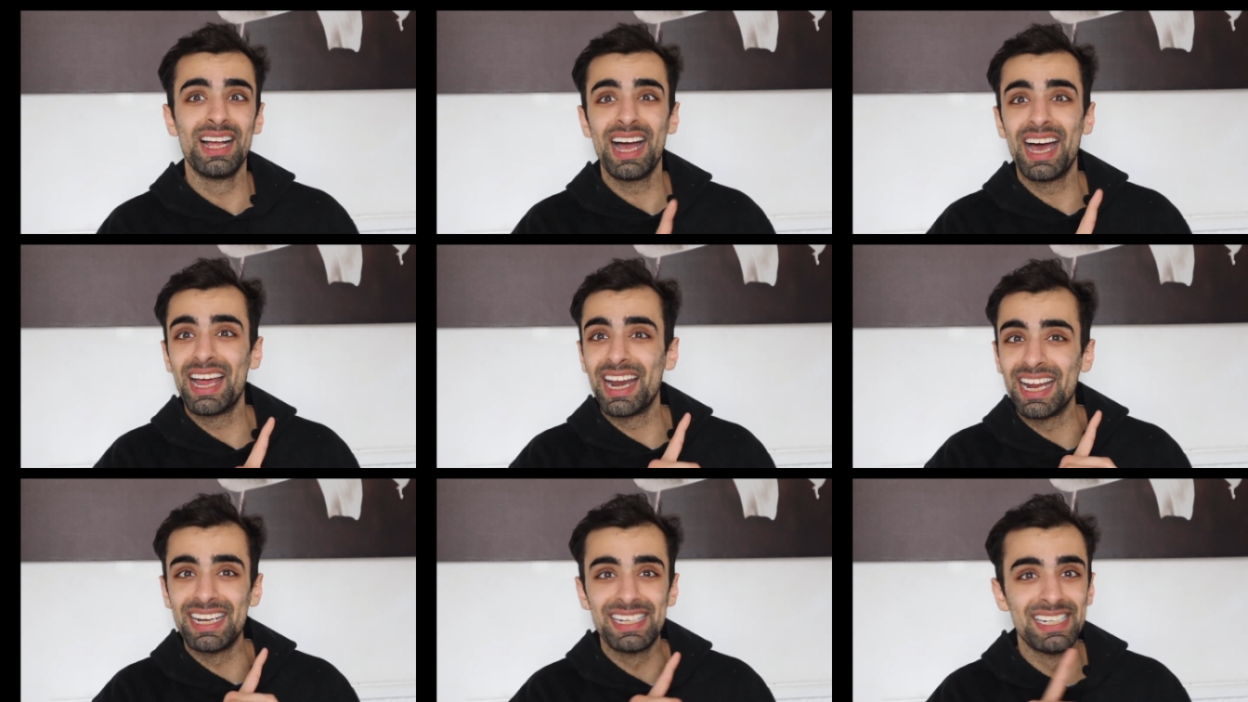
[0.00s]

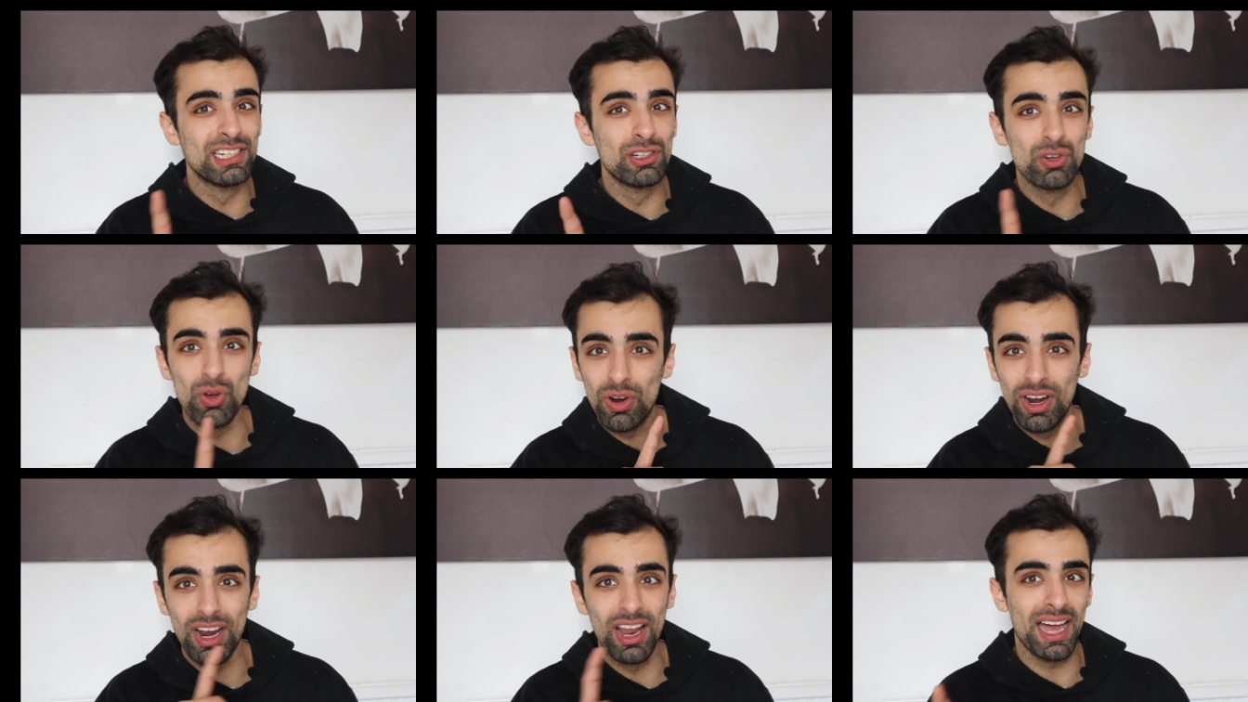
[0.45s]
and I did
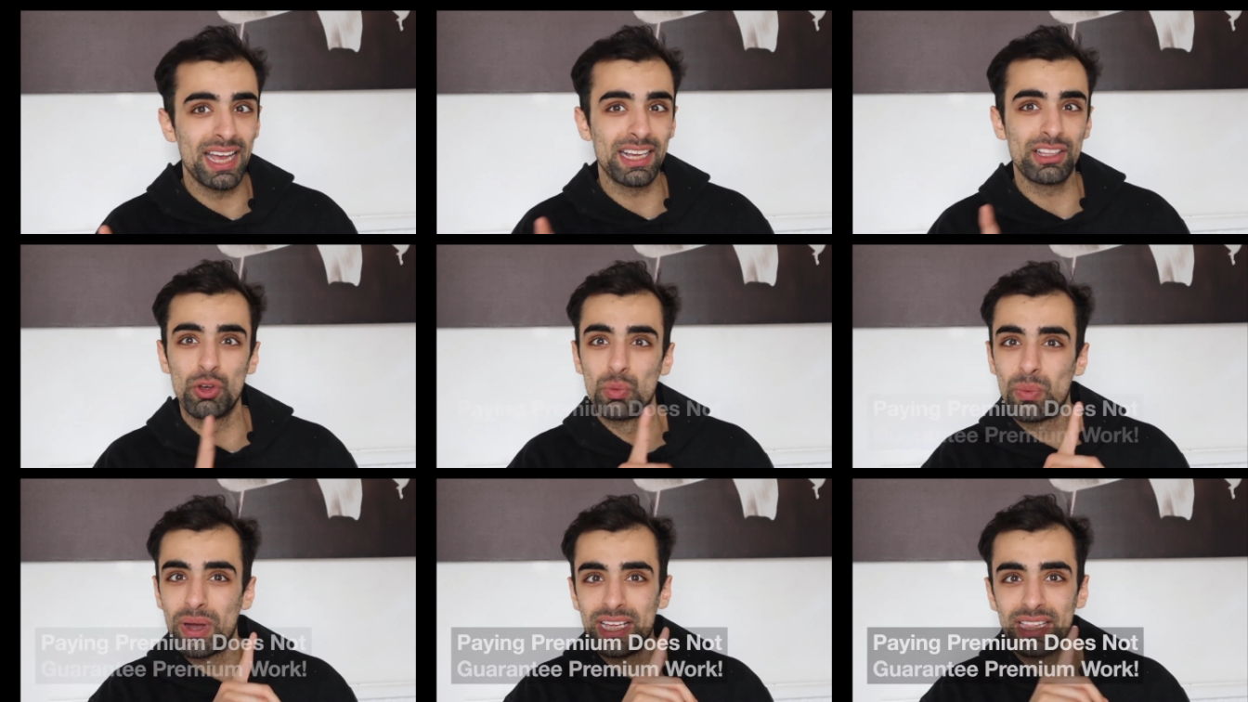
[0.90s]
not
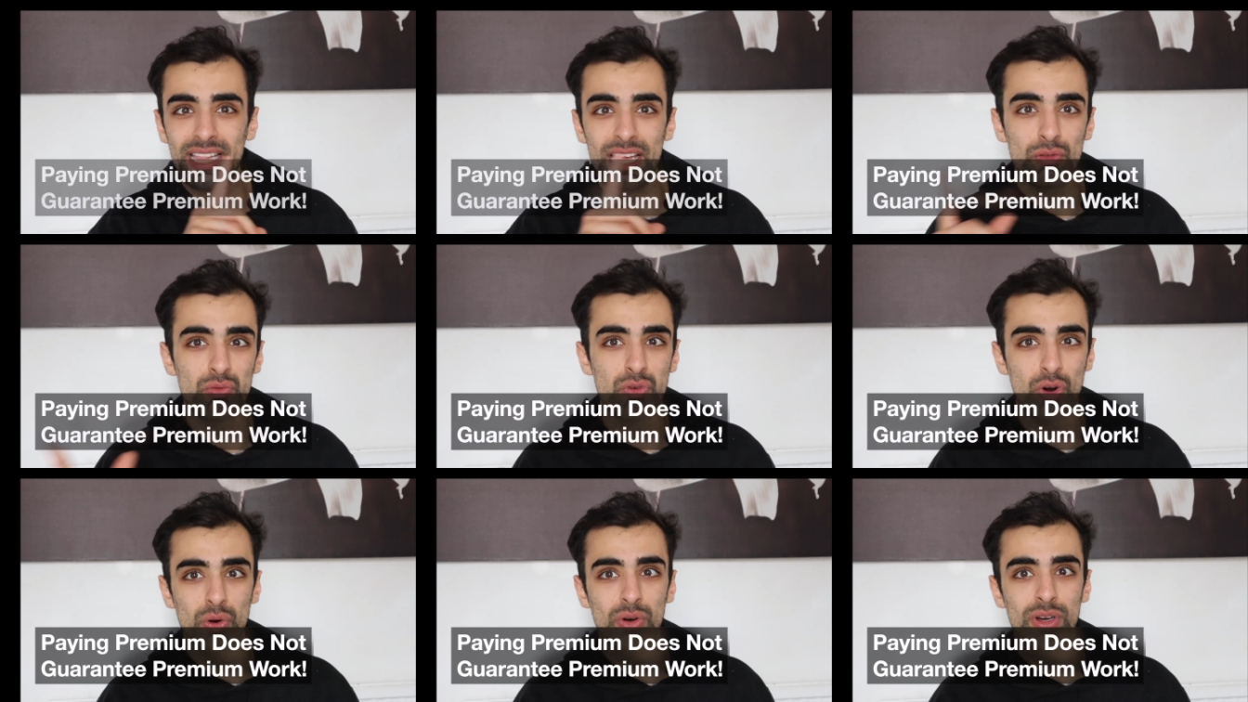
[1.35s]
like the way they
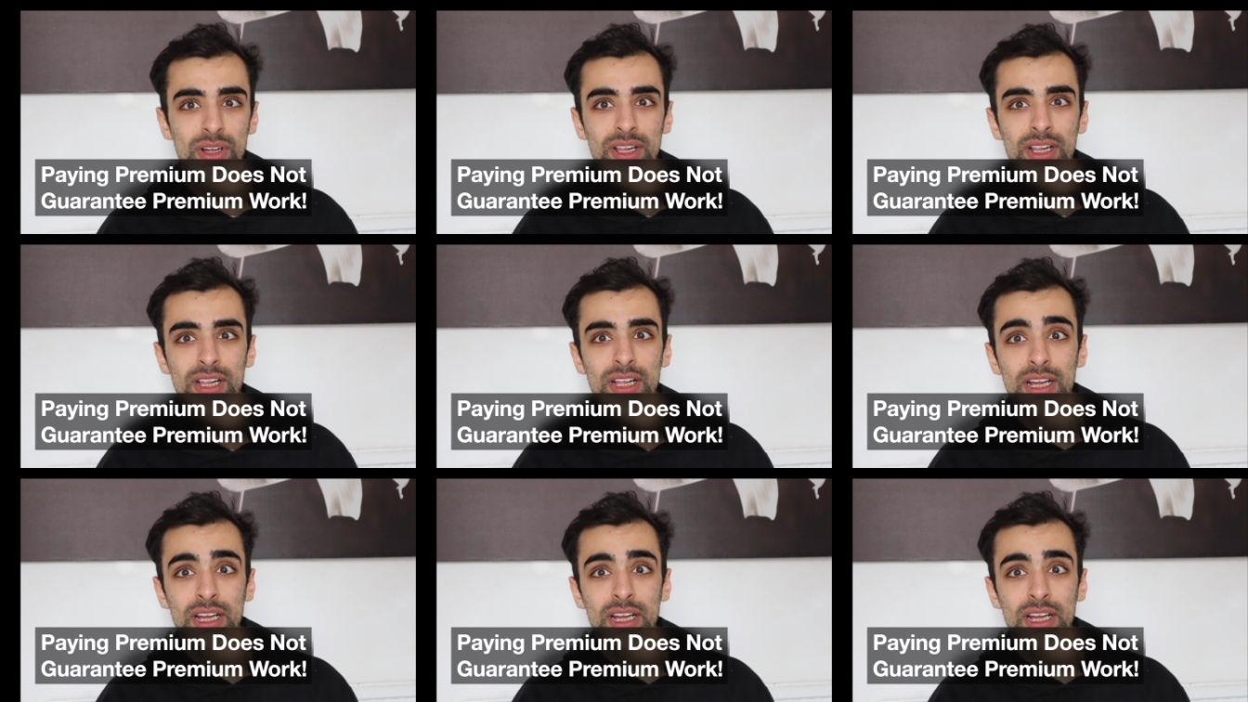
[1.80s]
wrote.